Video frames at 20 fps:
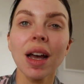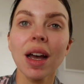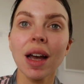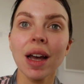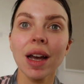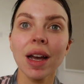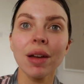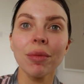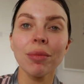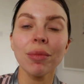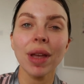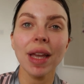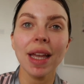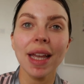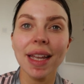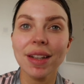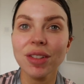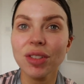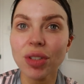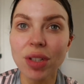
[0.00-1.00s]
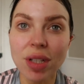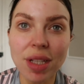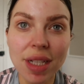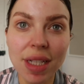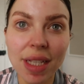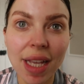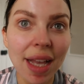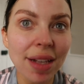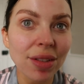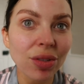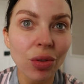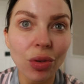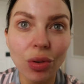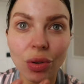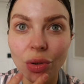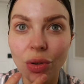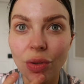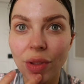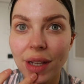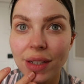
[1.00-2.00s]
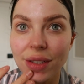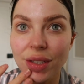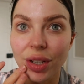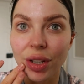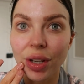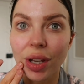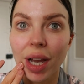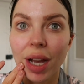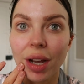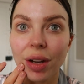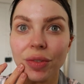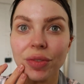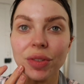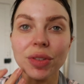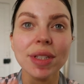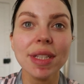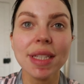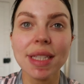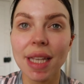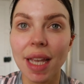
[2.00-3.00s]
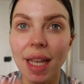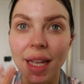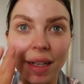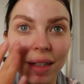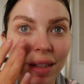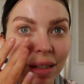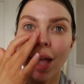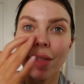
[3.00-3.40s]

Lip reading: It just gets all that dirt out of your skin.